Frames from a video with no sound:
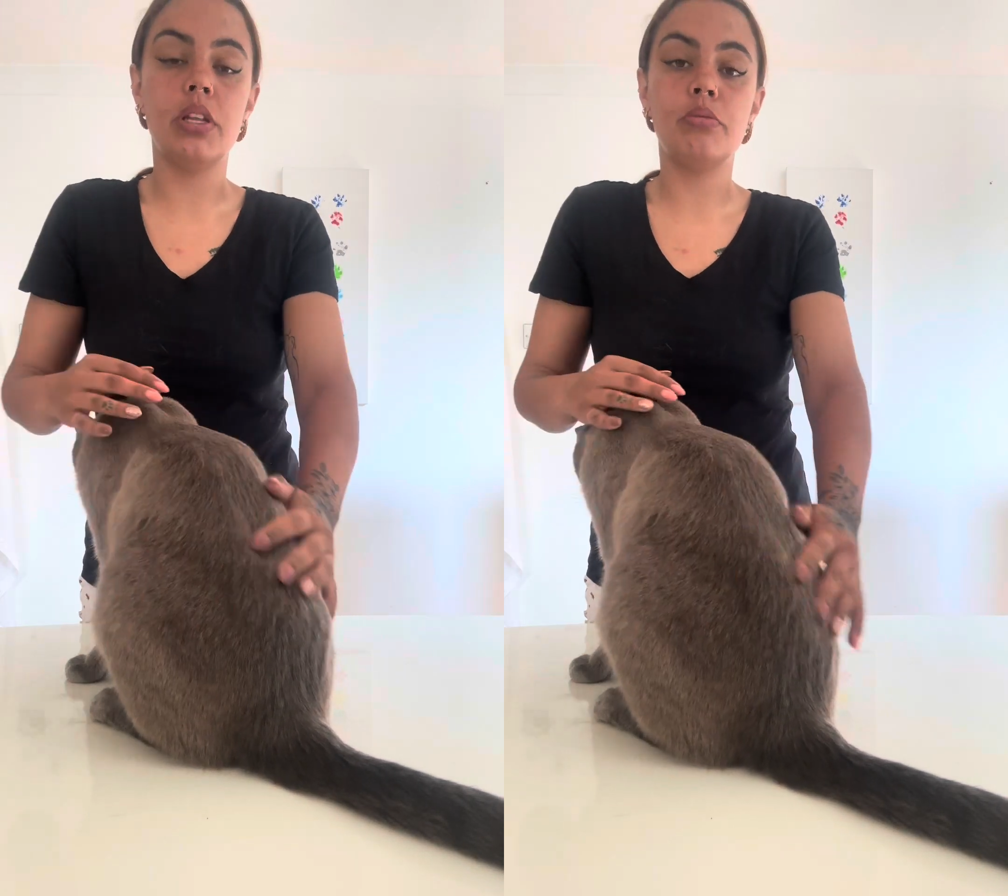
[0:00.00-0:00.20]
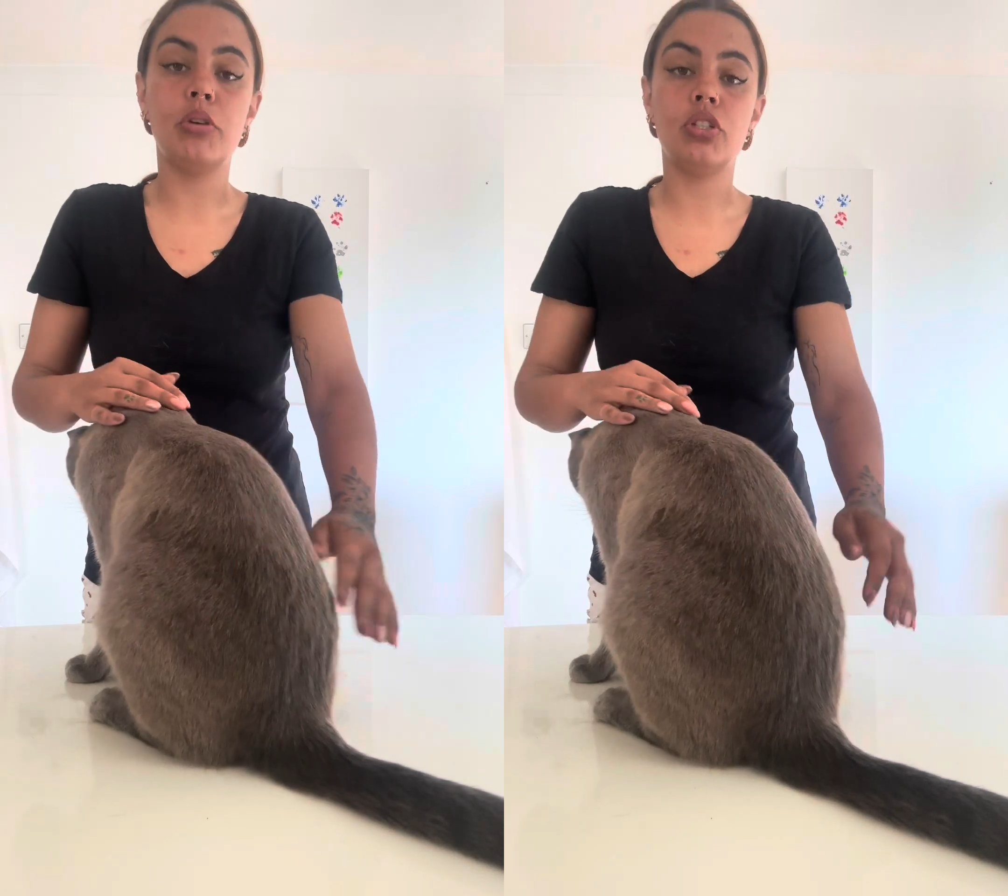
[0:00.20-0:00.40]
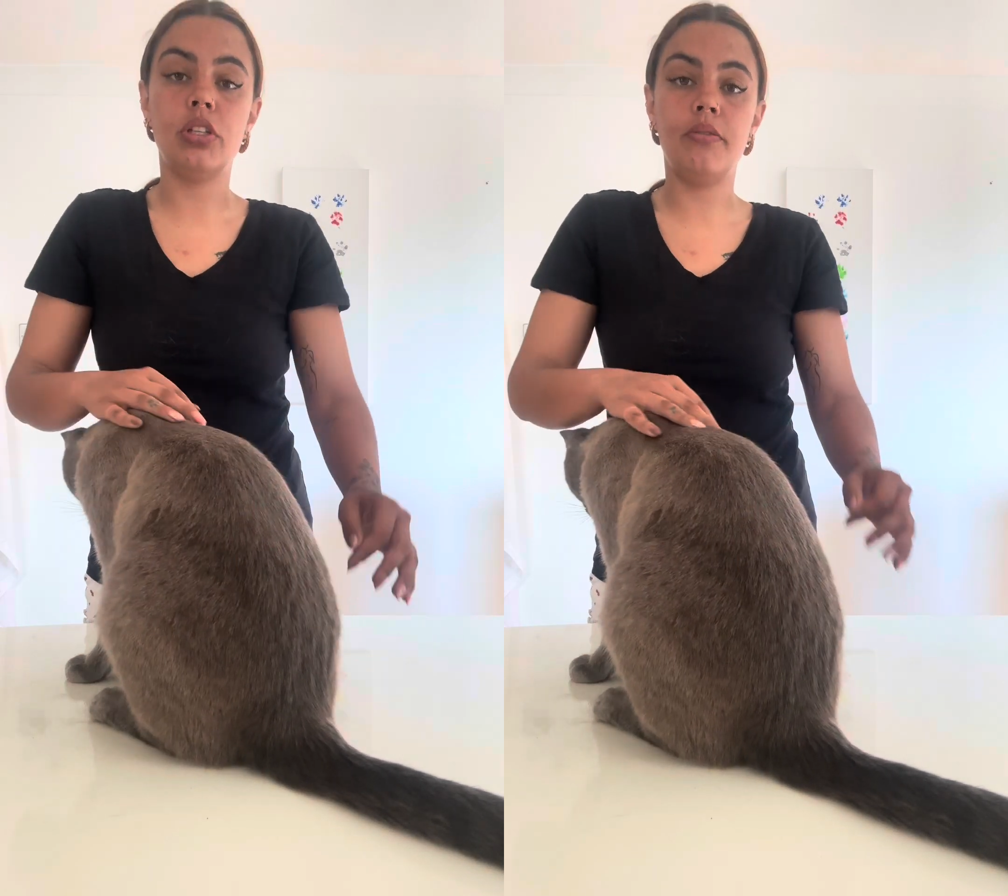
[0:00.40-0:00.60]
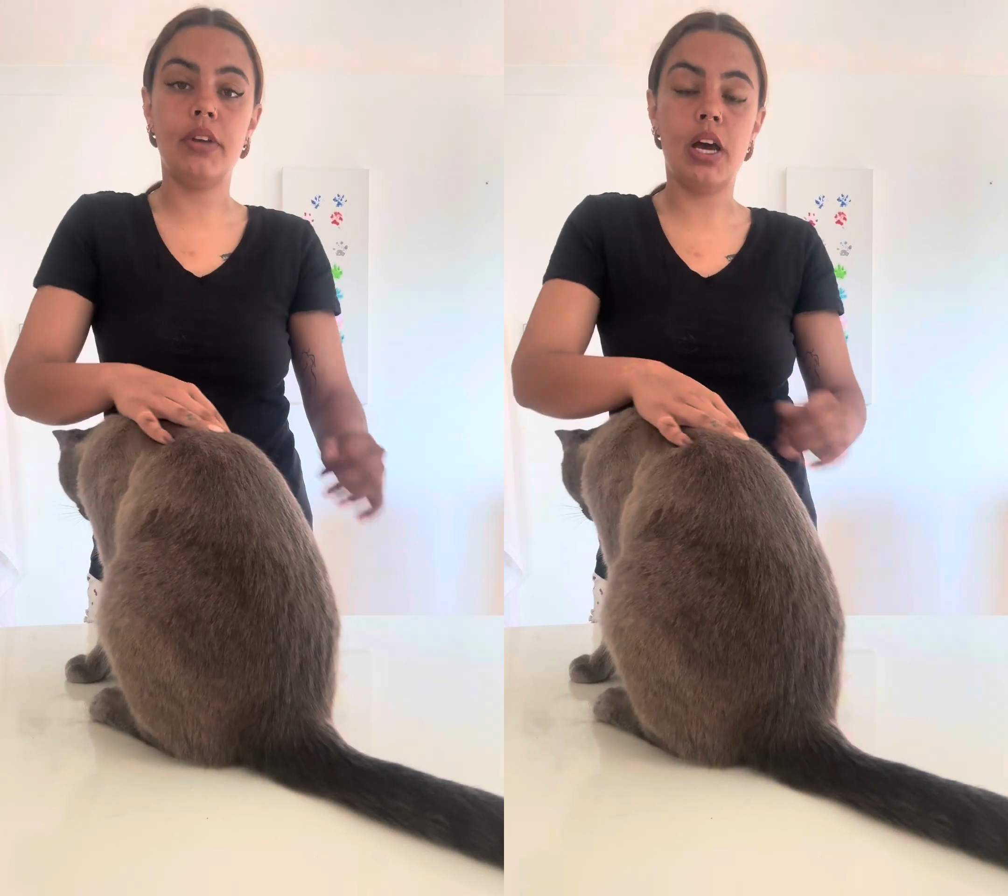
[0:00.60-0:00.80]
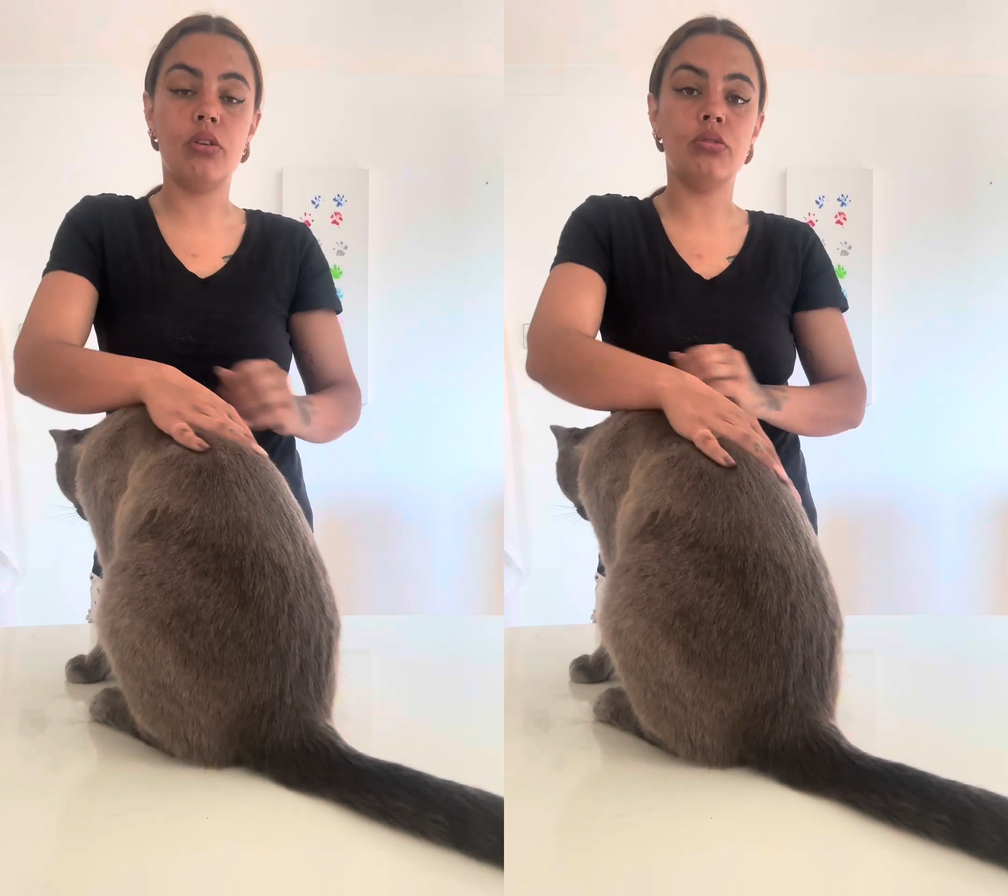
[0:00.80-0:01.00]
especially if your
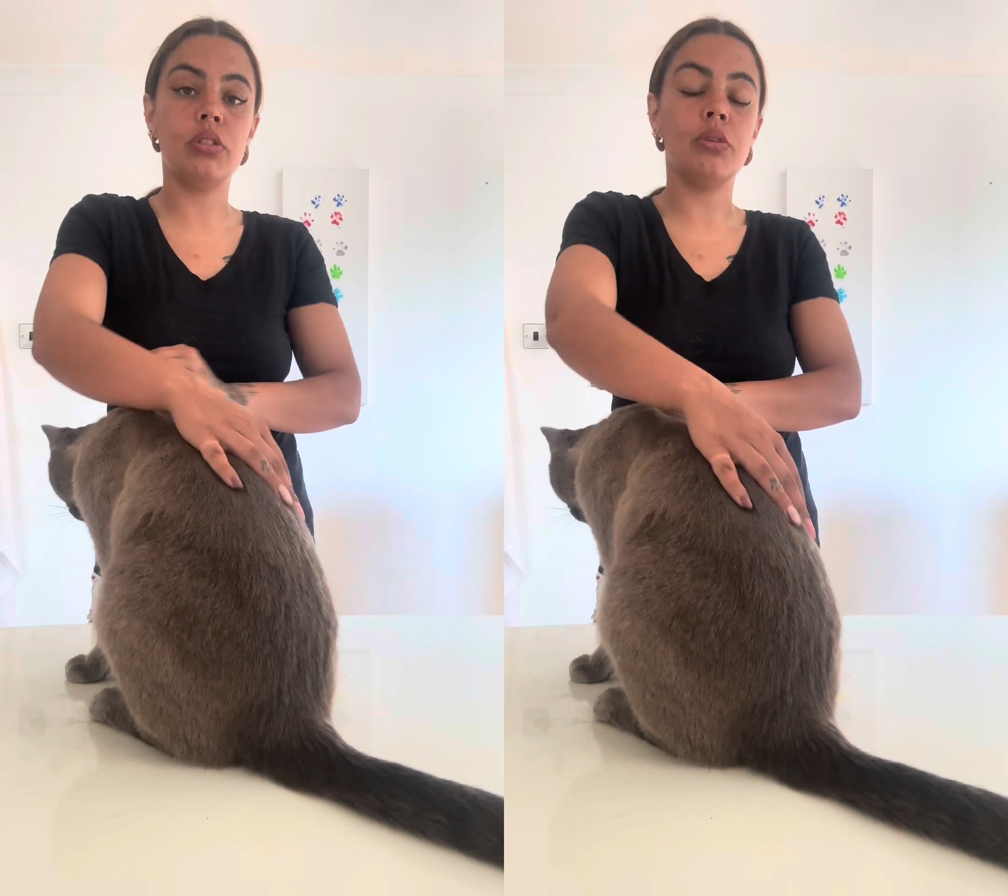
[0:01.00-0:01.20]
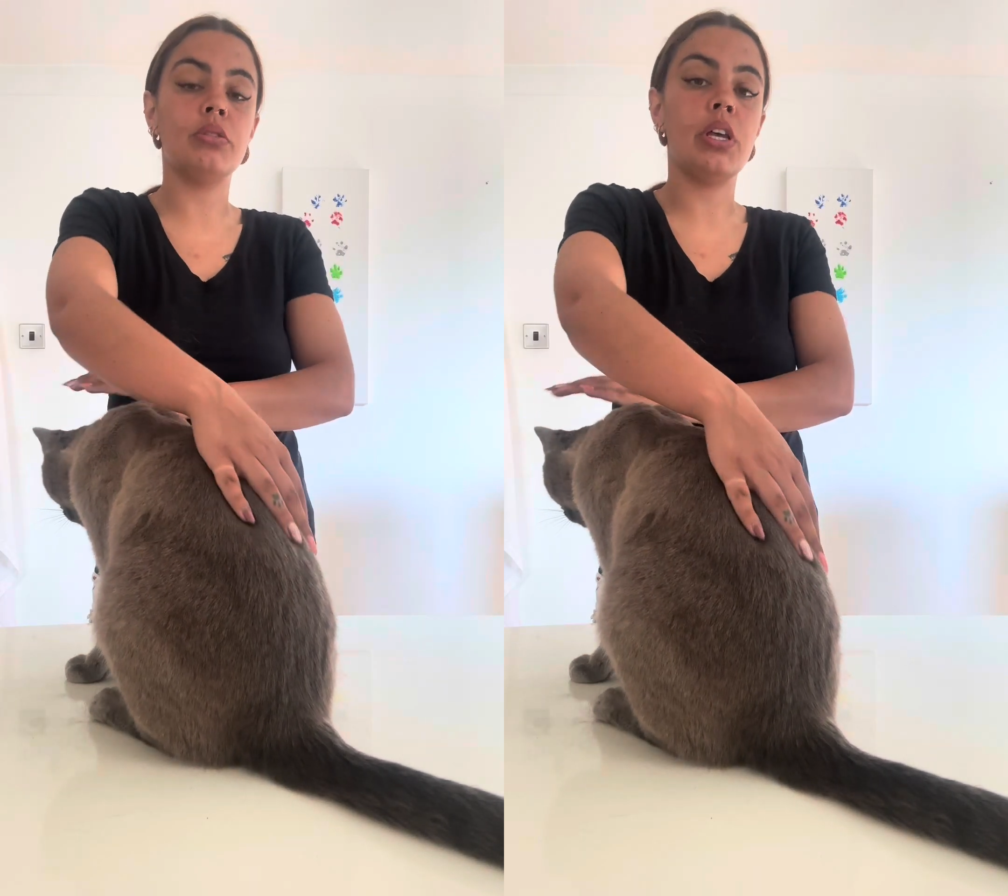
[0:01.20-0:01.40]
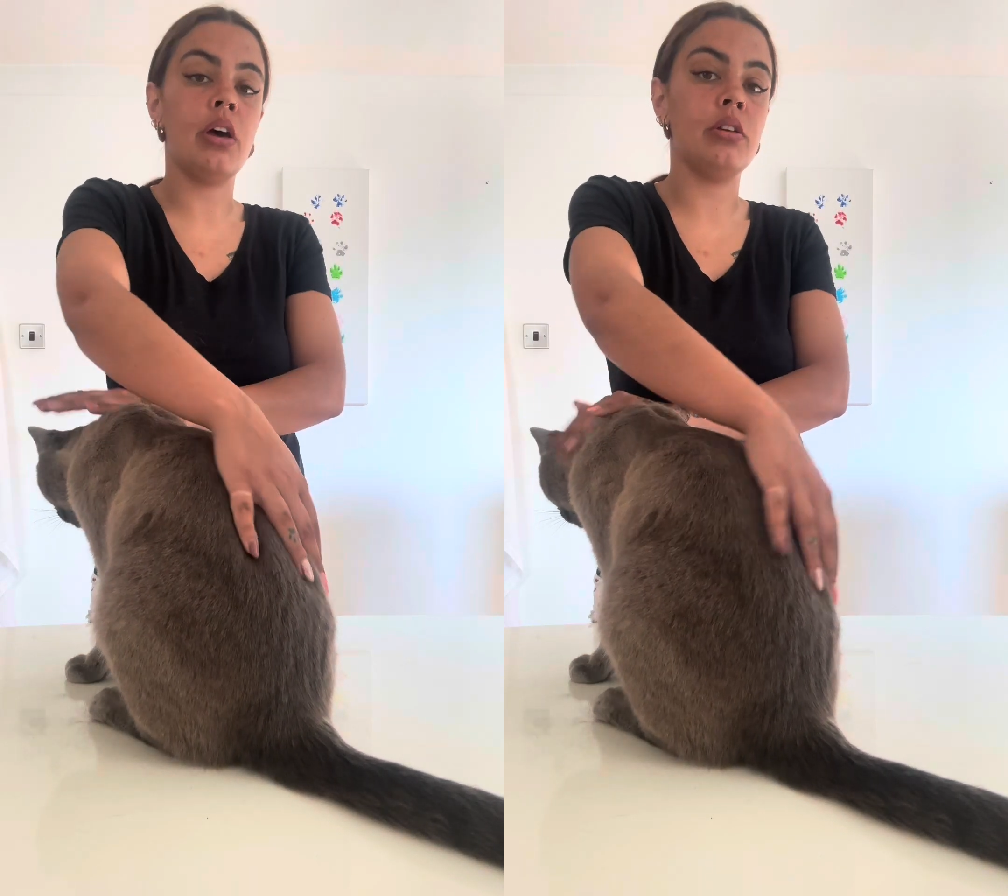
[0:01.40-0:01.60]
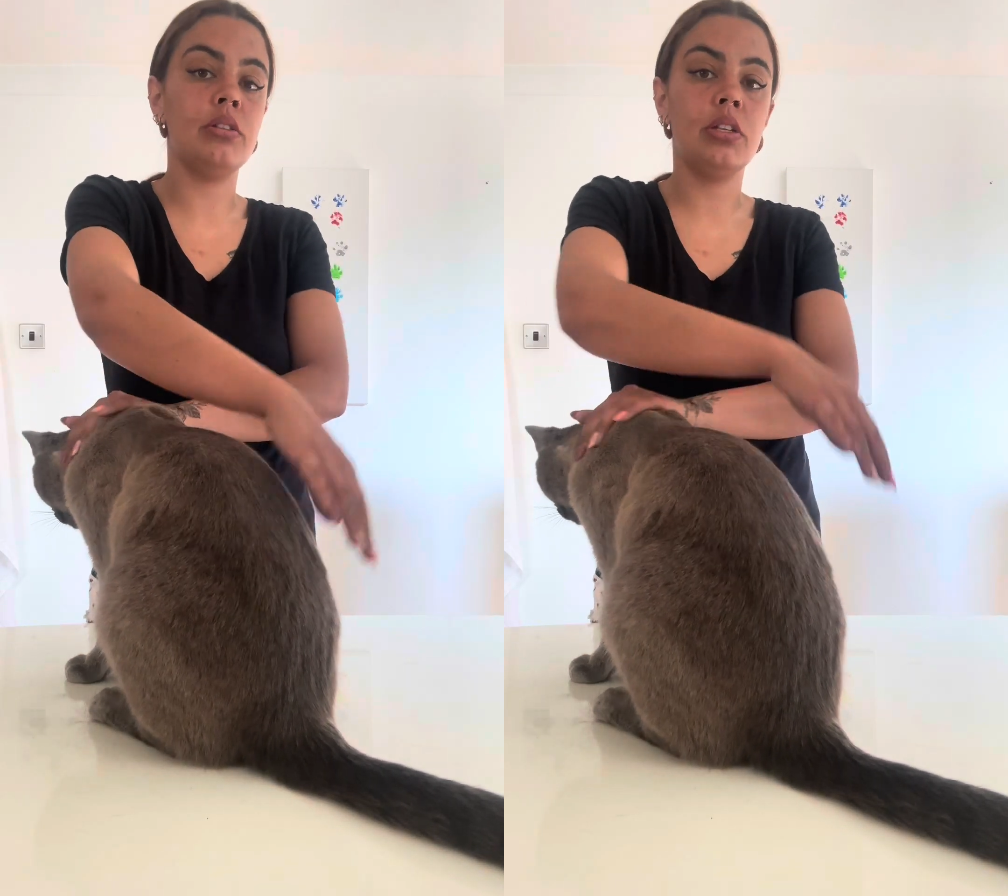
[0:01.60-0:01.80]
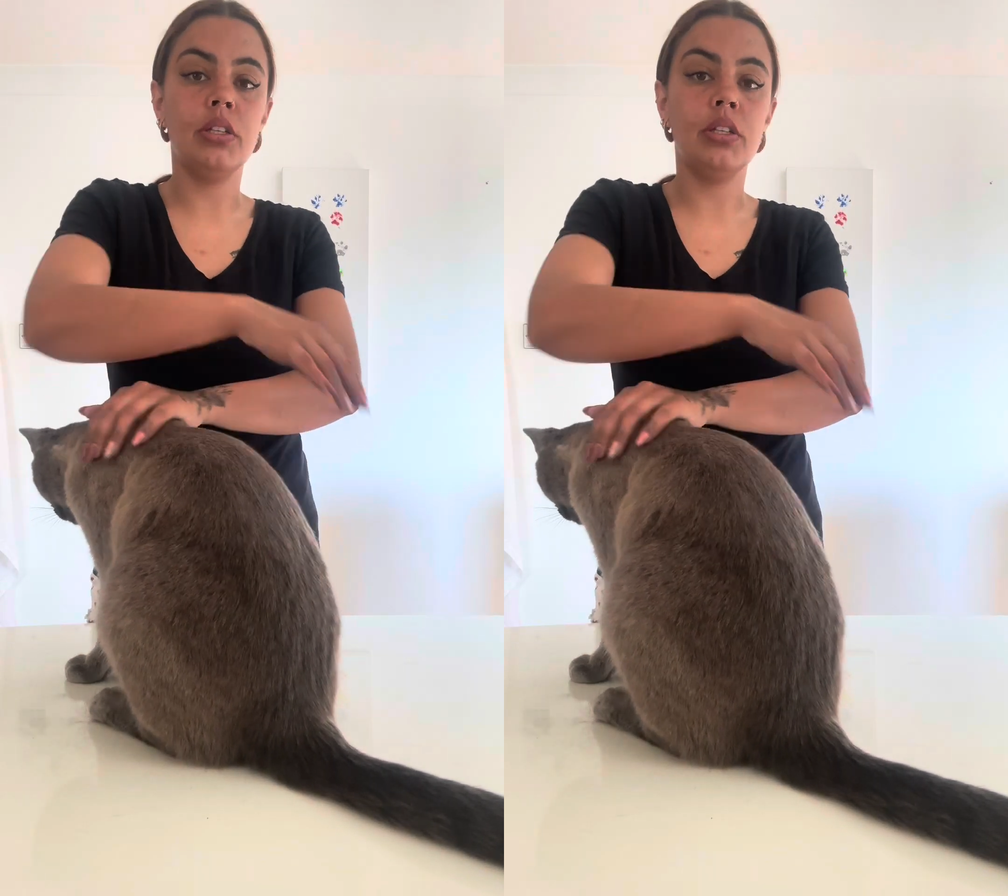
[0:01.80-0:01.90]
cat goes outside.